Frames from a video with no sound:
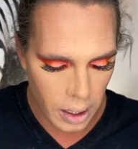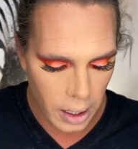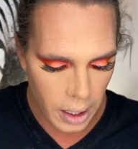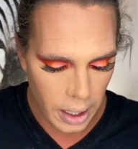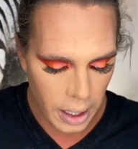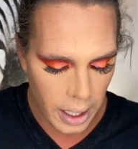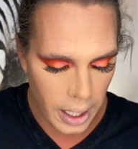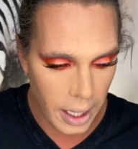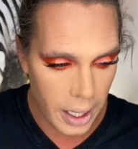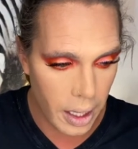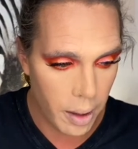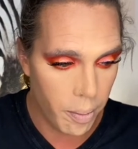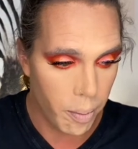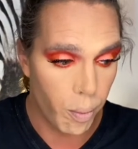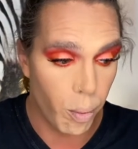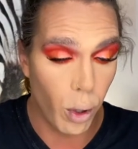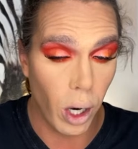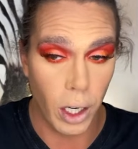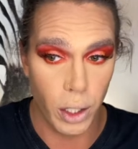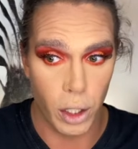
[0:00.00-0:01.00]
and then
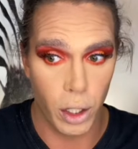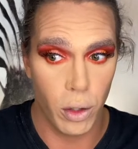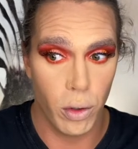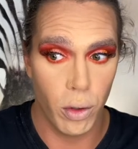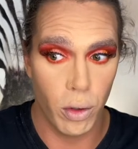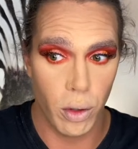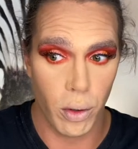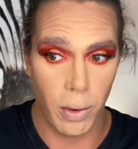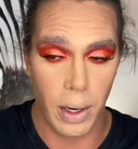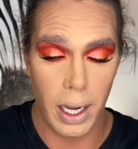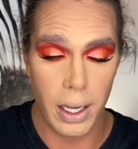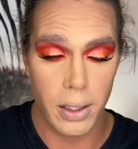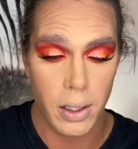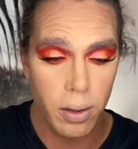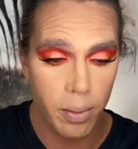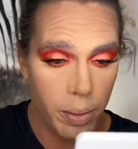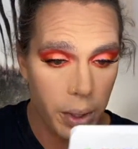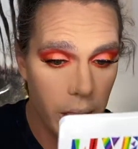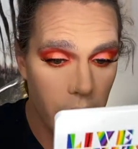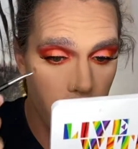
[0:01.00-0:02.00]
brush it through the
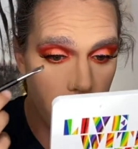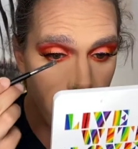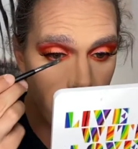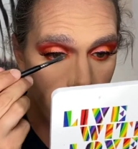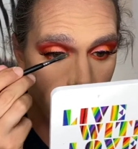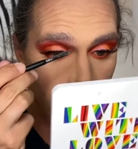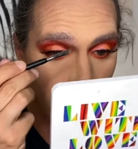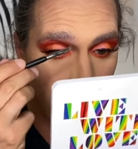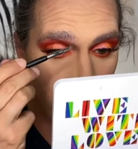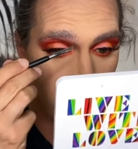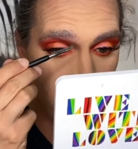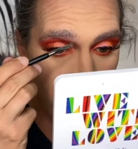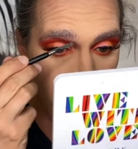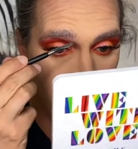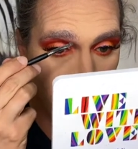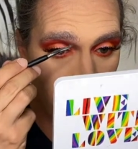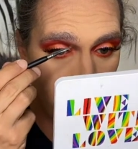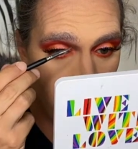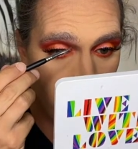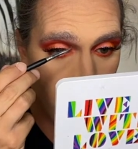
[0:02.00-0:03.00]
rest because they're so
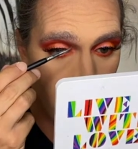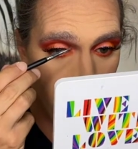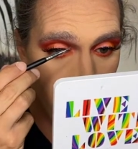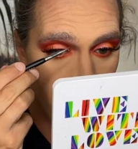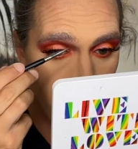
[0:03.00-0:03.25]
unruly right now.